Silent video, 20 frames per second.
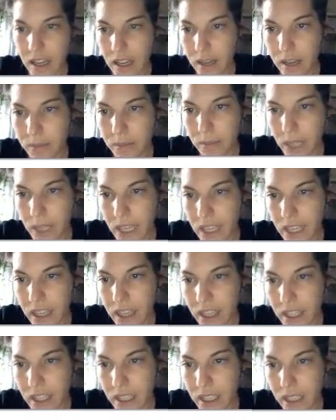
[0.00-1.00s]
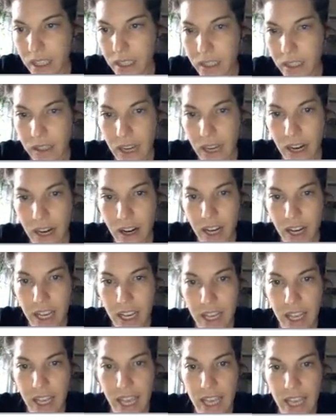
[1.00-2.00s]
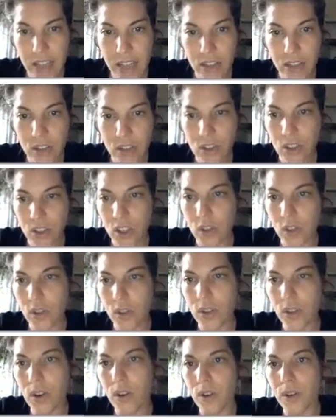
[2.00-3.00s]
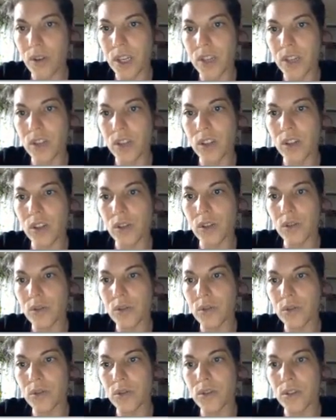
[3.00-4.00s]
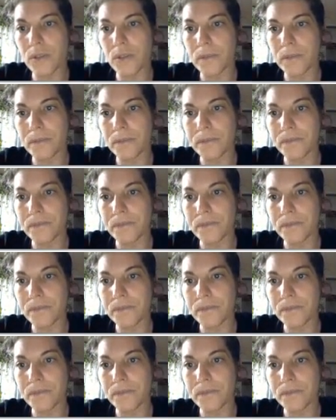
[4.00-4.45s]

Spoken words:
like this area, and you can always use